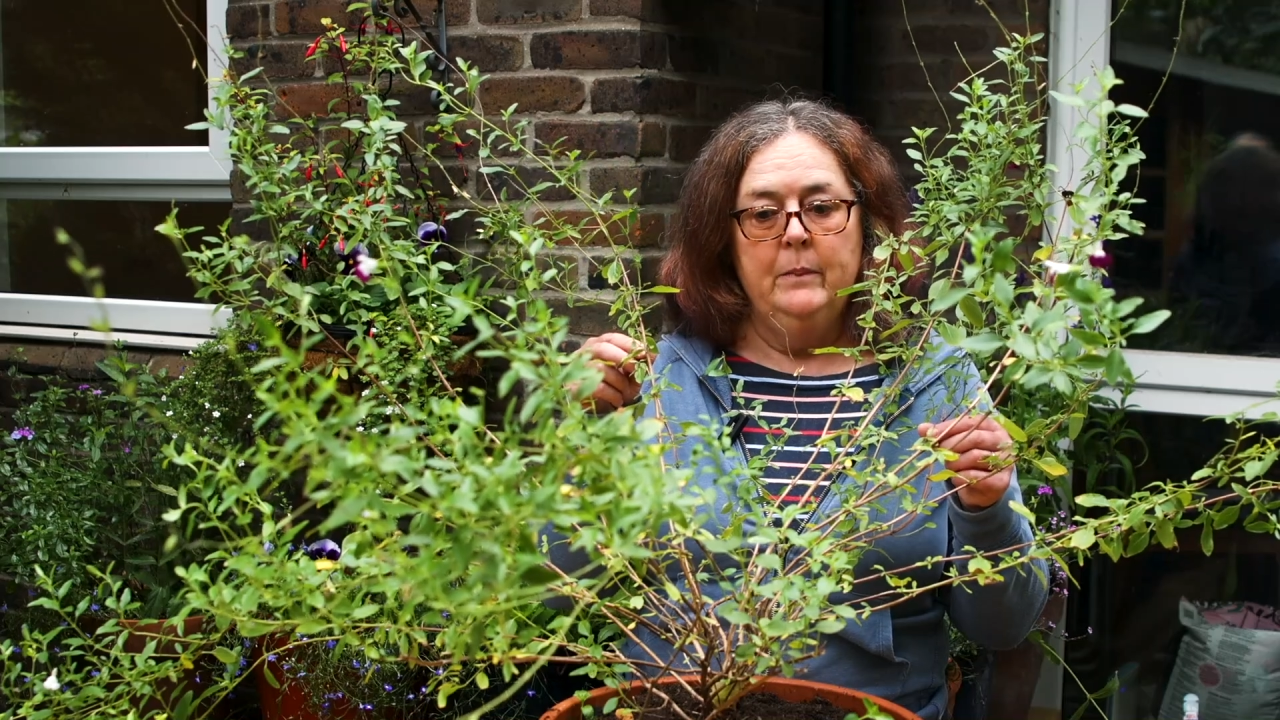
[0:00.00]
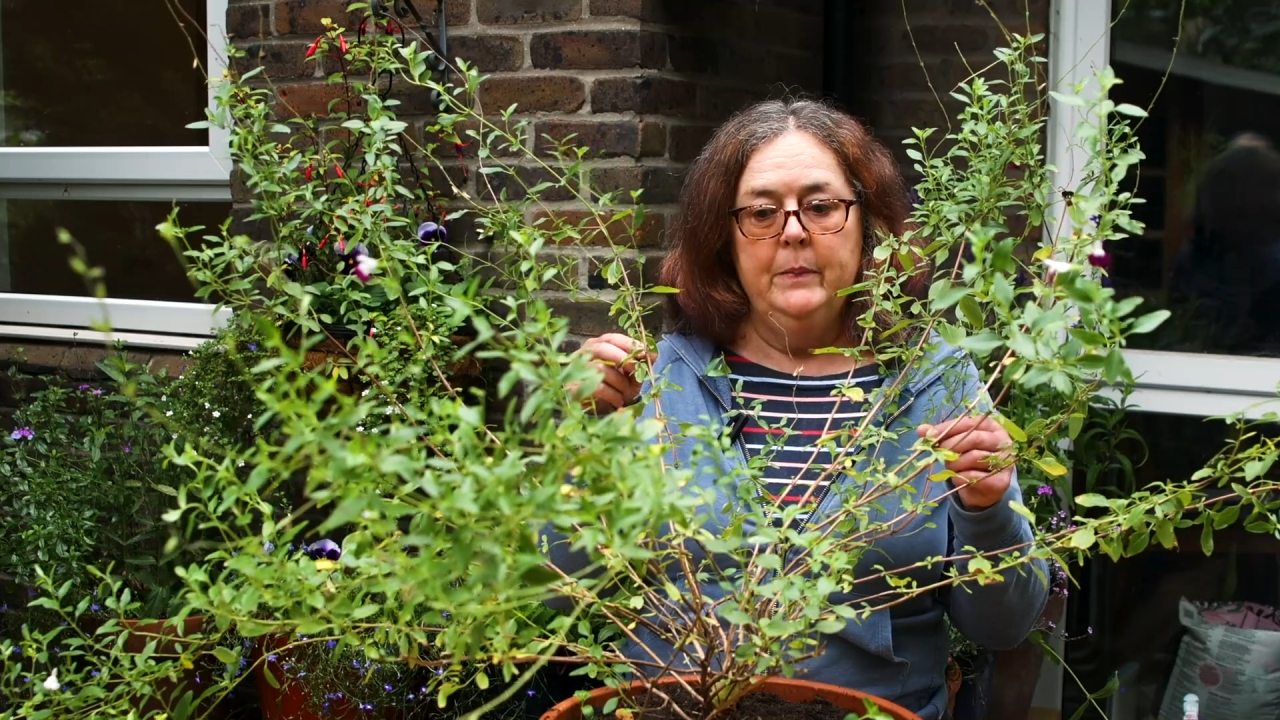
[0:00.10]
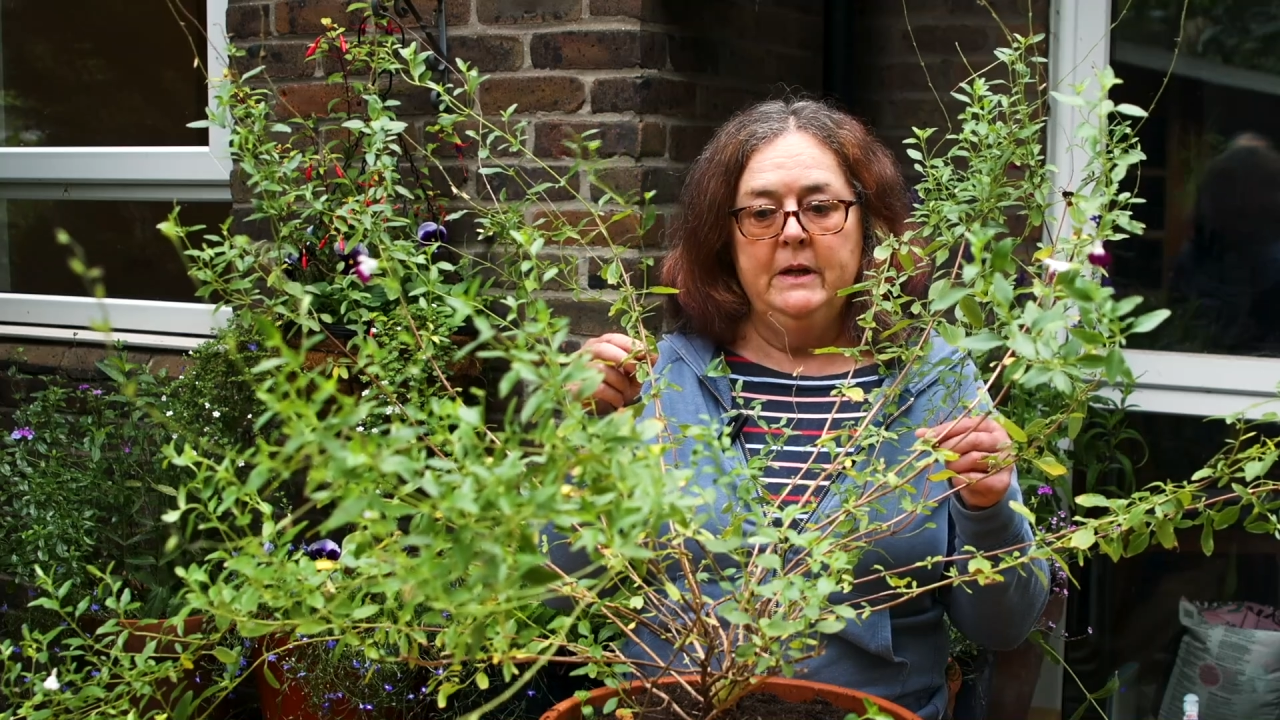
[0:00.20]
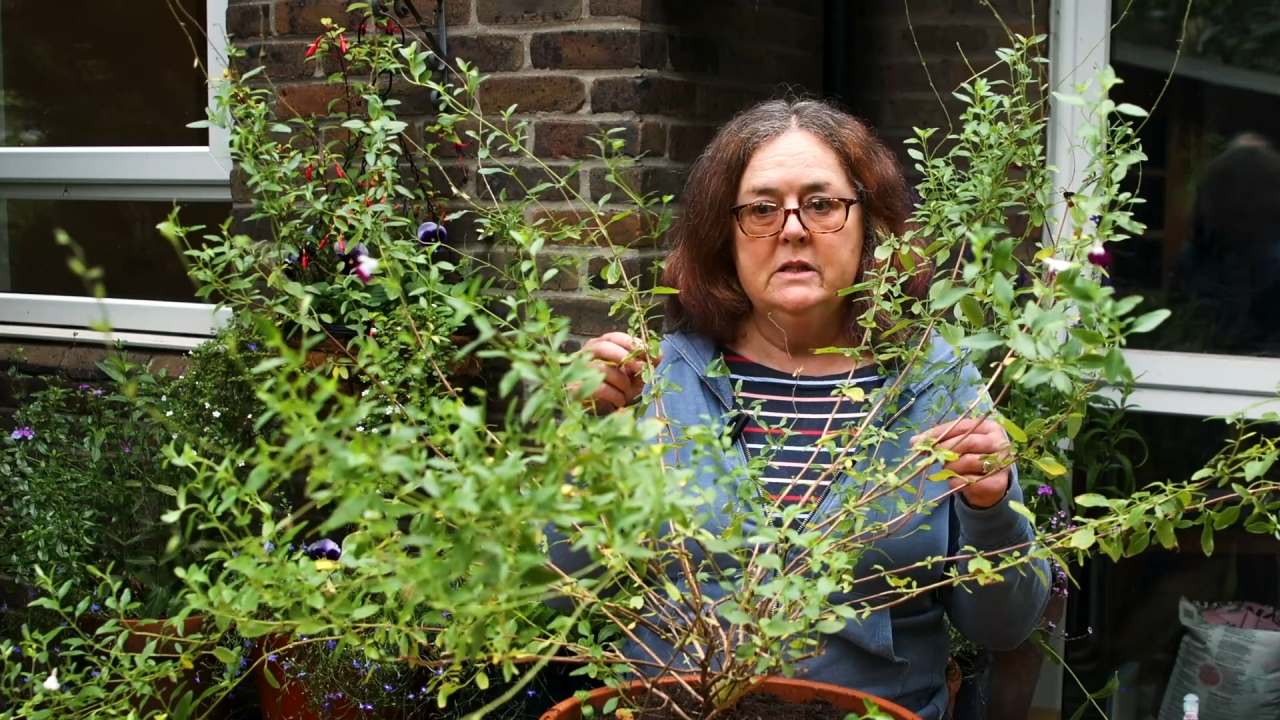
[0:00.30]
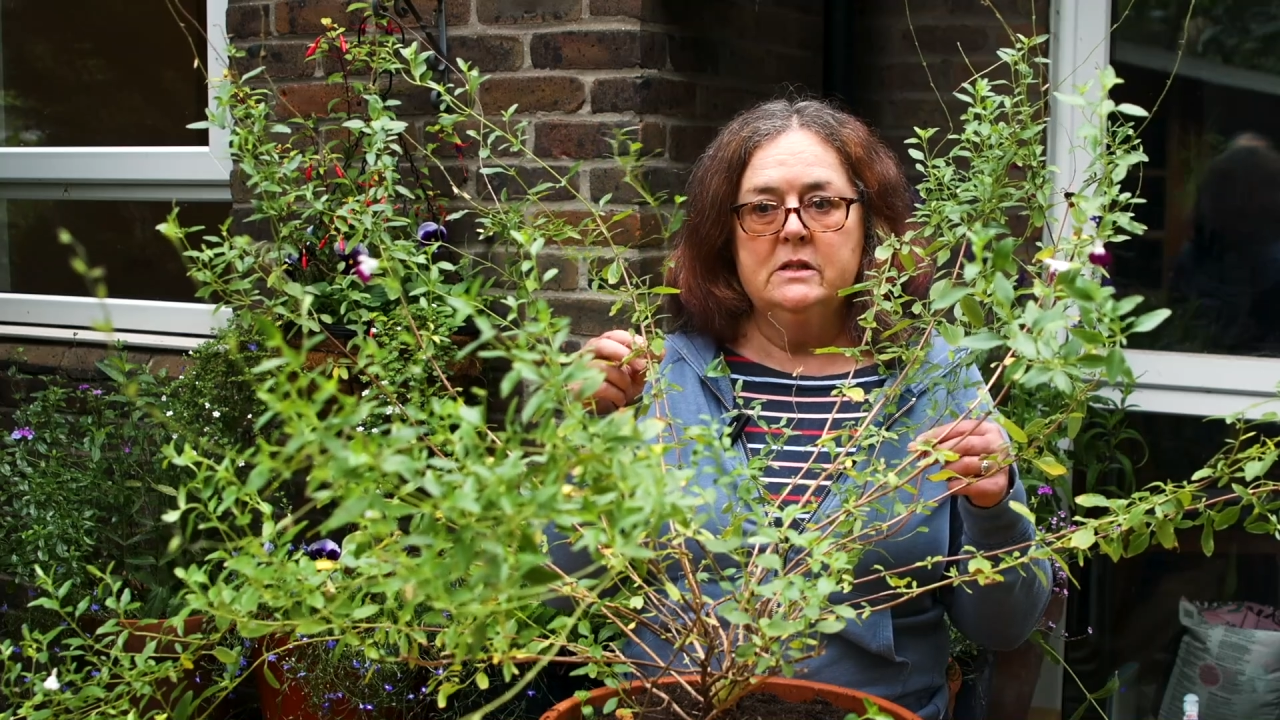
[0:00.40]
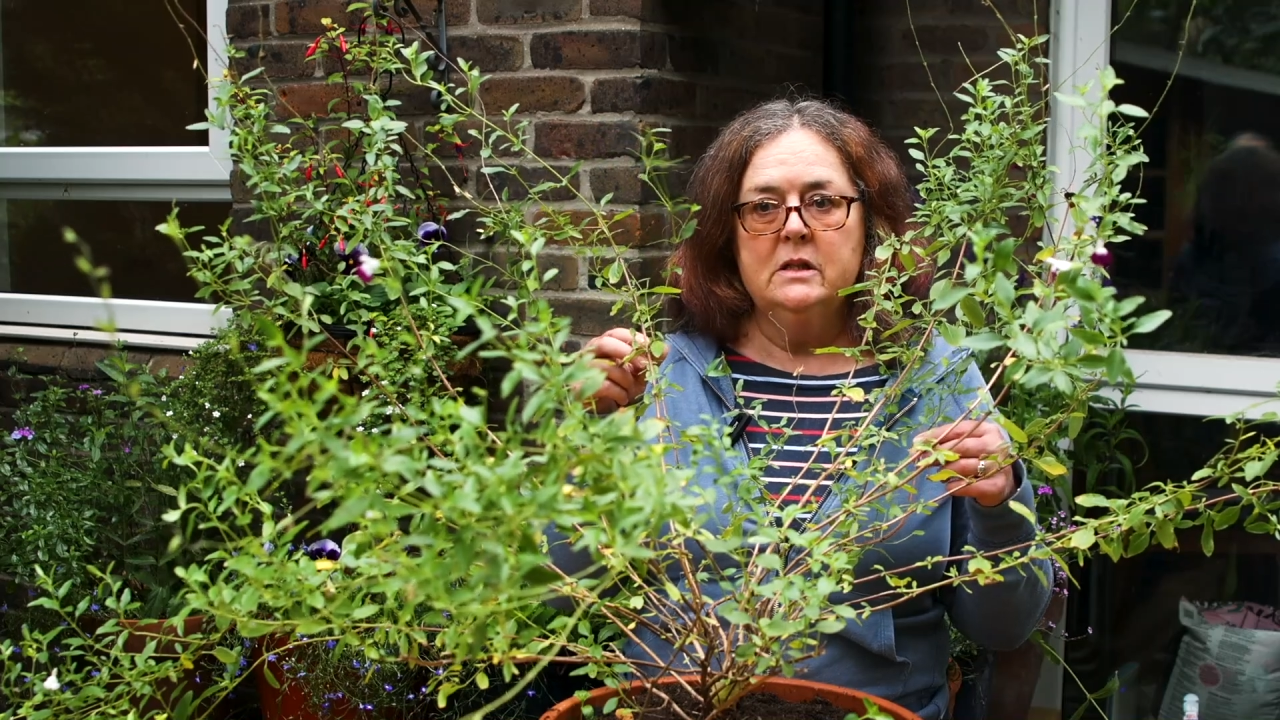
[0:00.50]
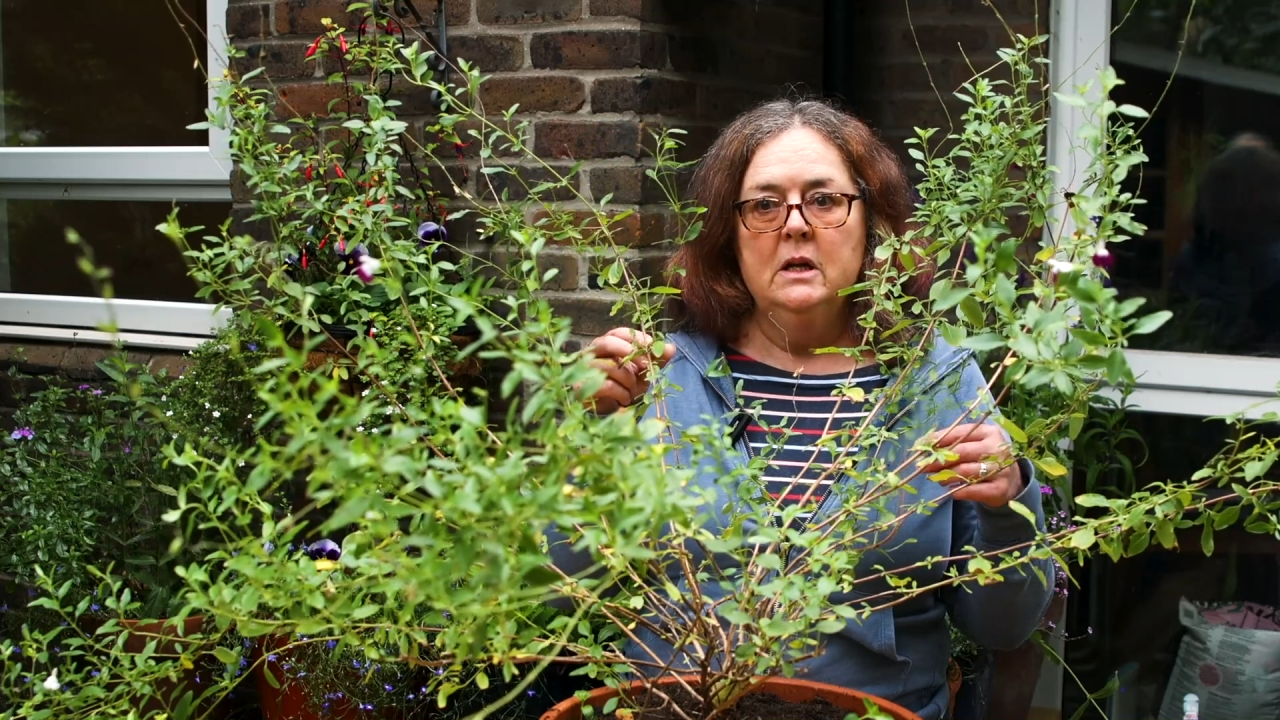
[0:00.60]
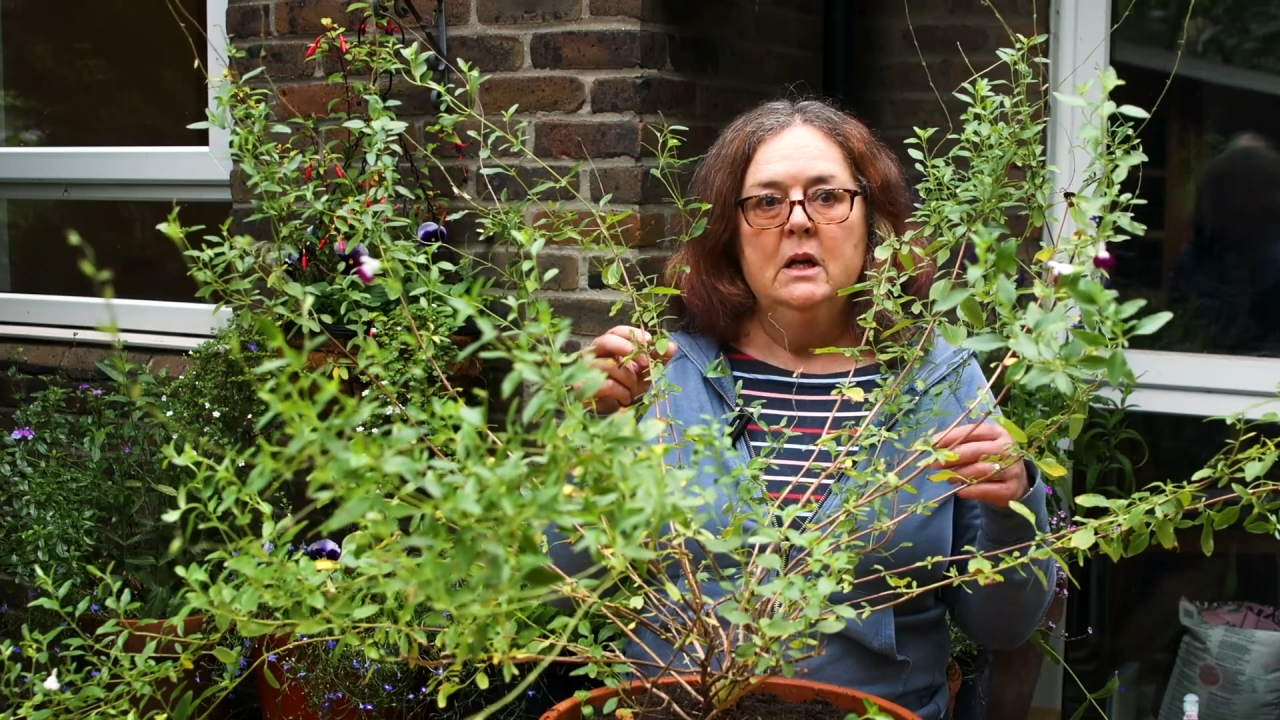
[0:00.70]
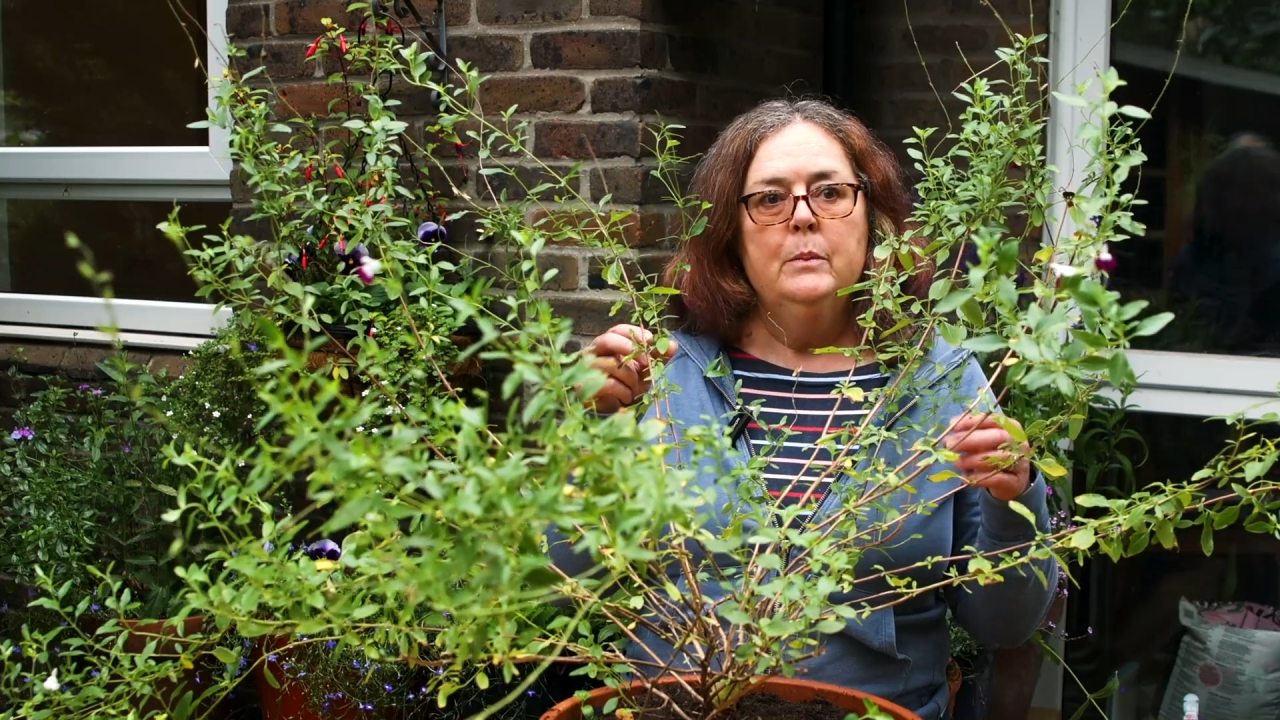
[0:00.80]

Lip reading: but it's